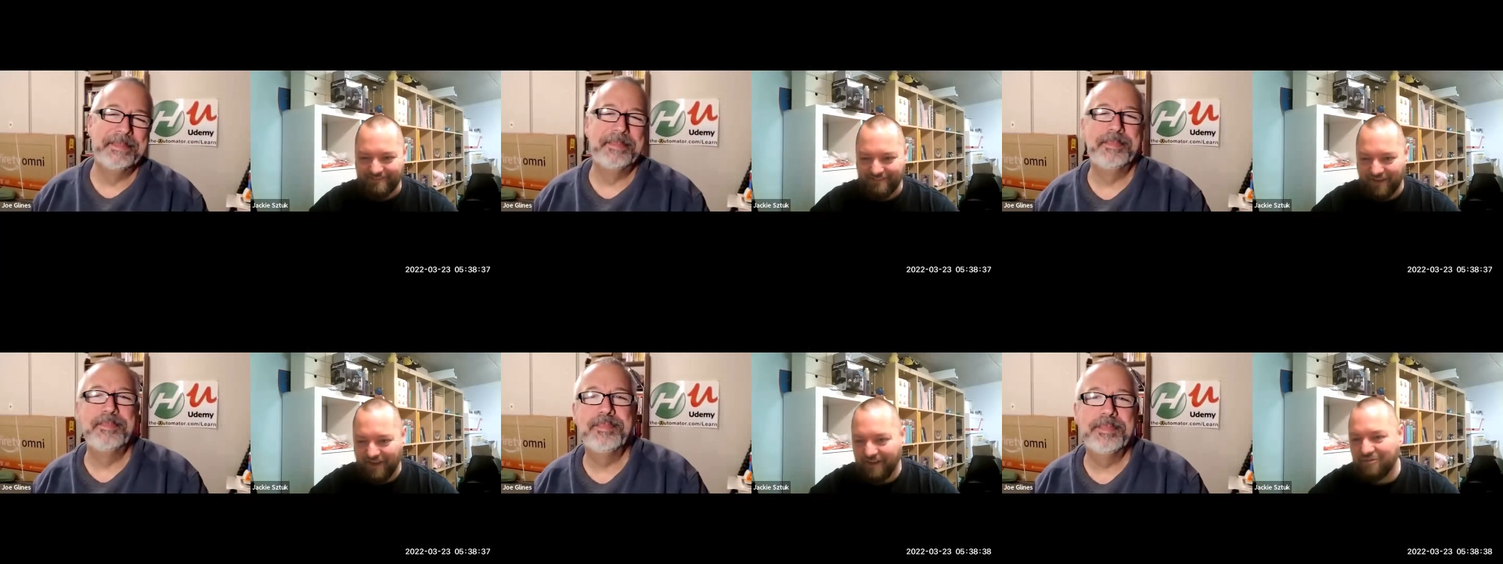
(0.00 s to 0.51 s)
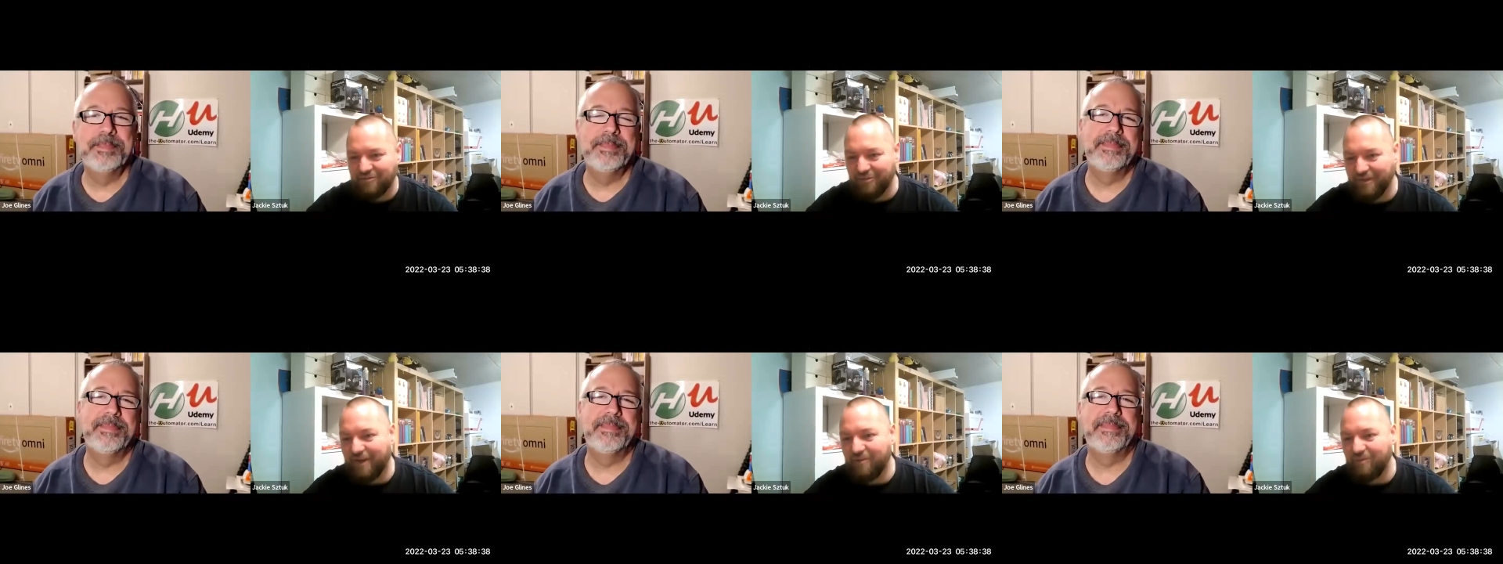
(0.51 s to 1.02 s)
Speaker 1: Yeah, and
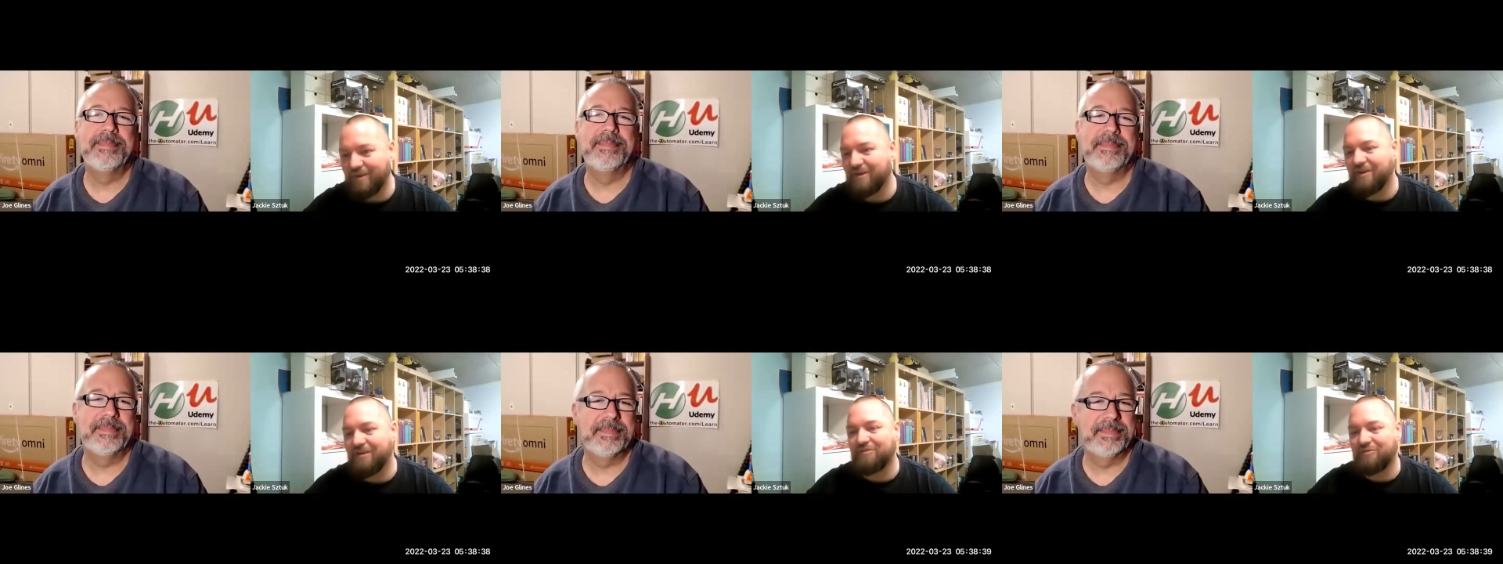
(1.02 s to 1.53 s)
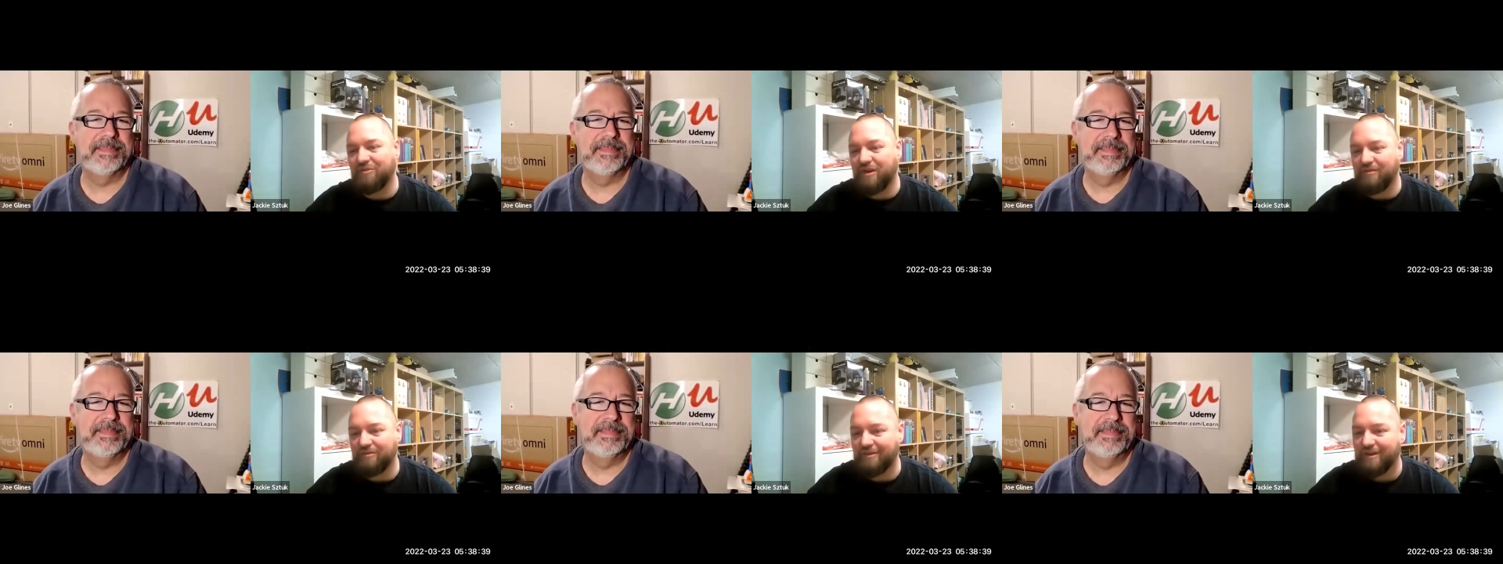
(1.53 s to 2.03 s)
today we're going to
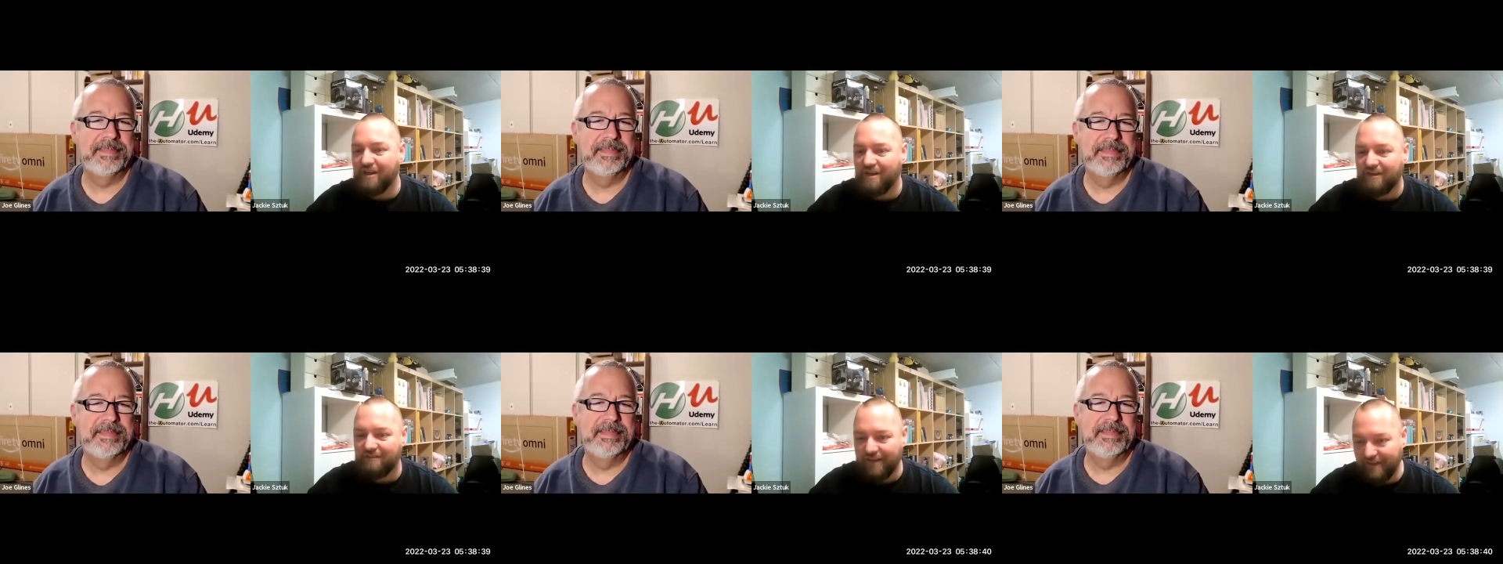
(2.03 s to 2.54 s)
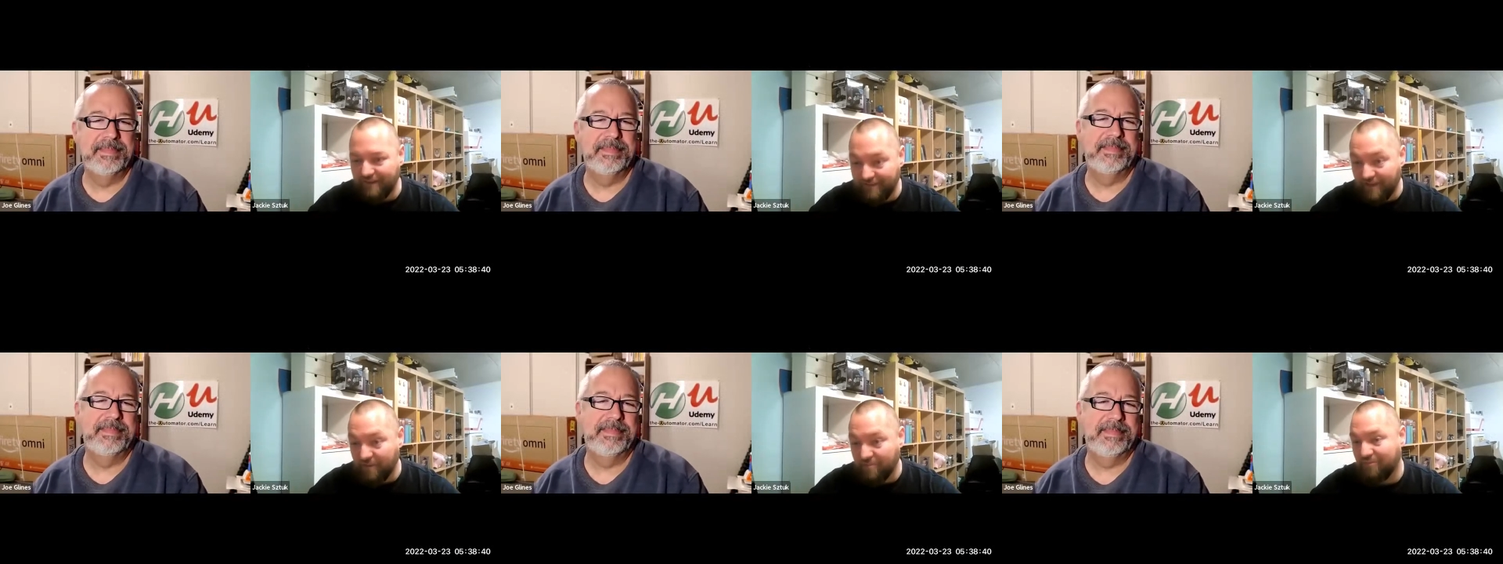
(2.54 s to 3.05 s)
cover 10
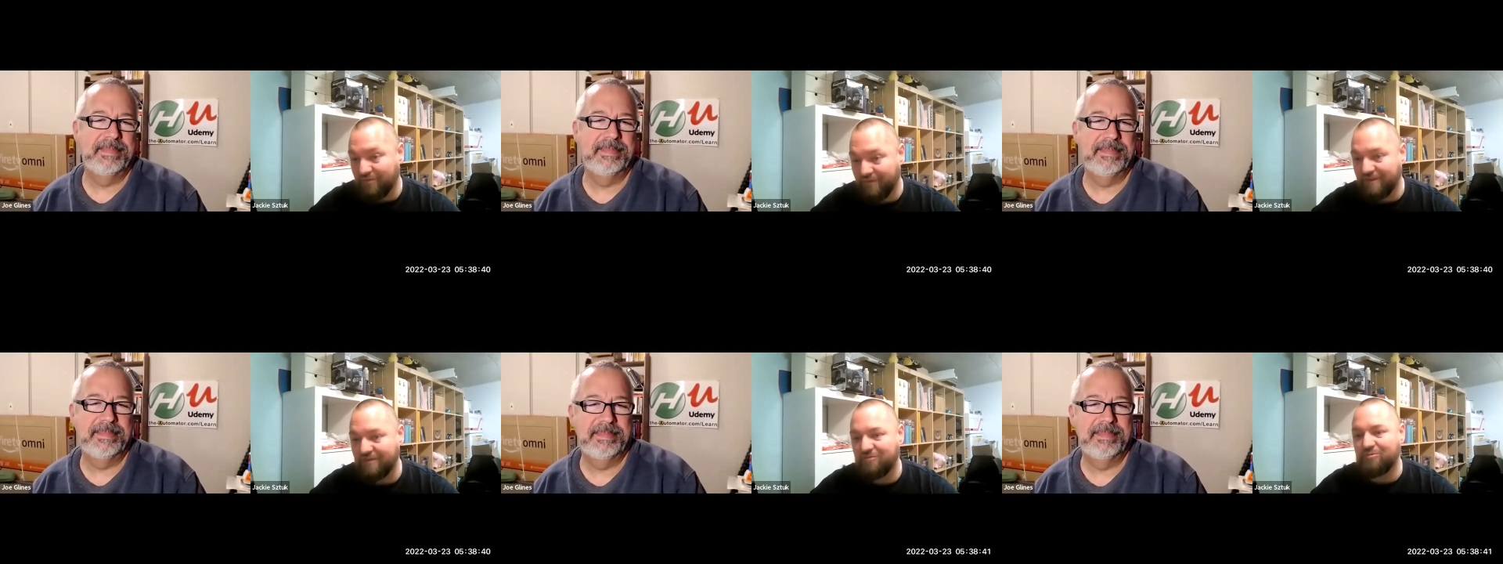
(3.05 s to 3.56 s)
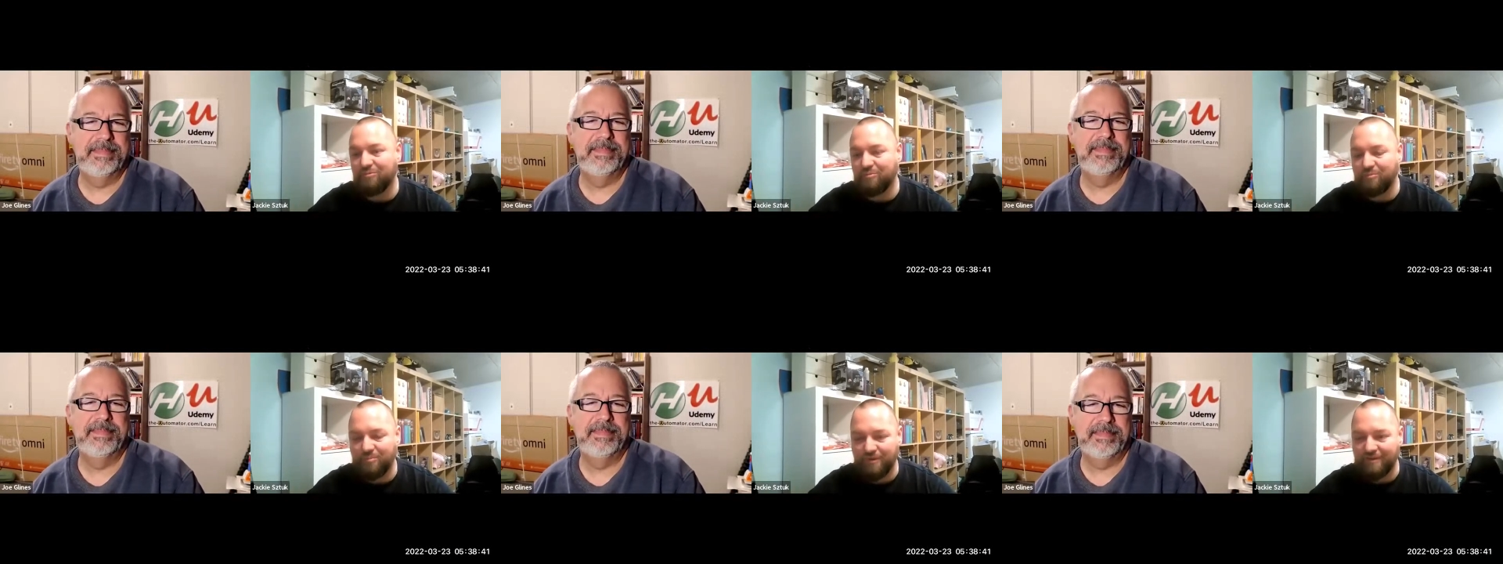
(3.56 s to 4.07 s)
steps you need to
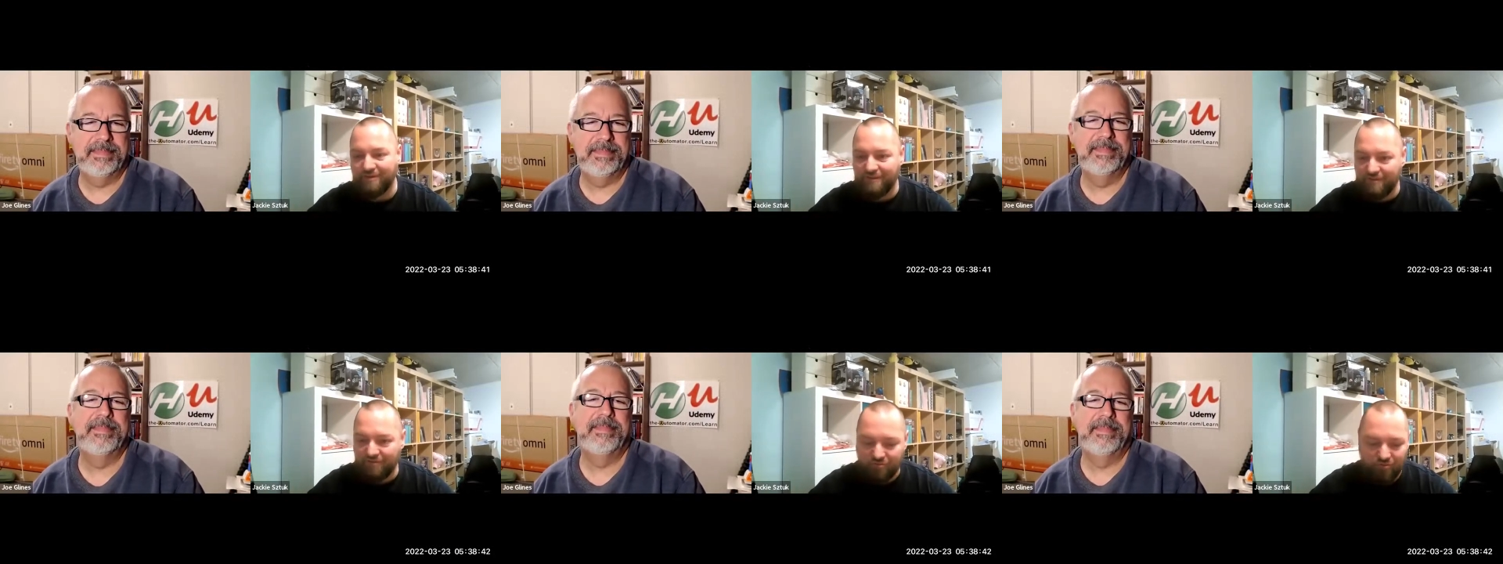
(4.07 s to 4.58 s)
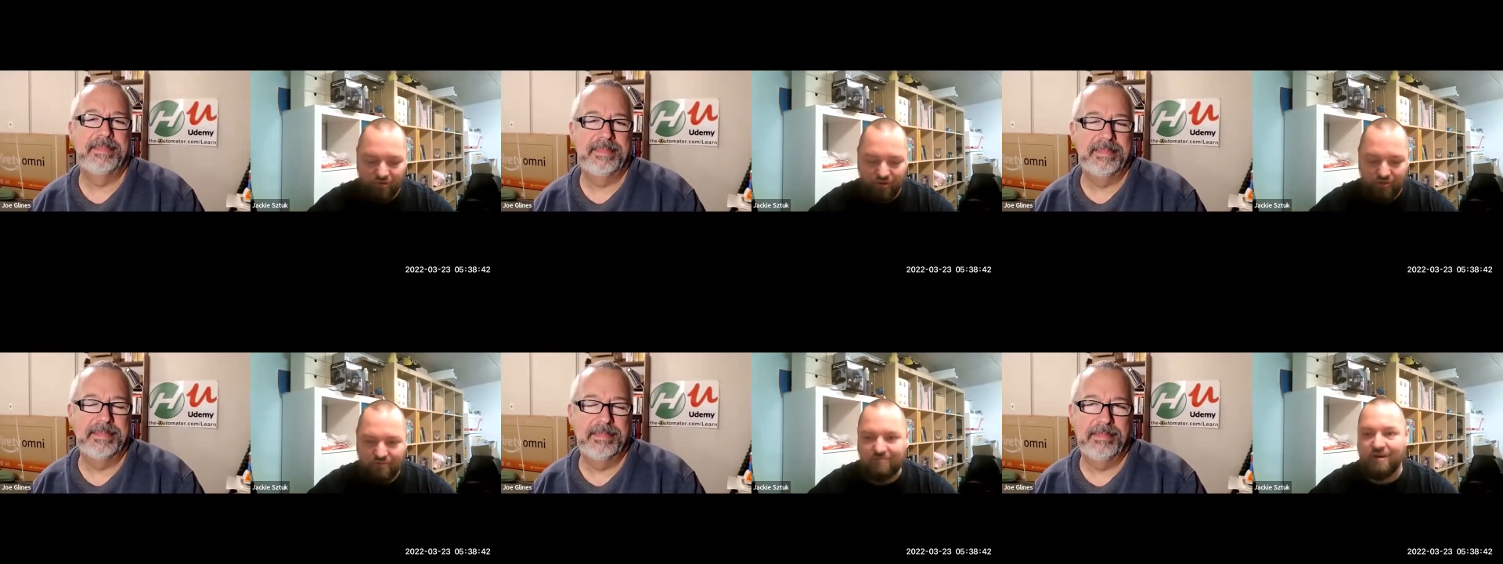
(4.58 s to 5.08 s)
build a strong,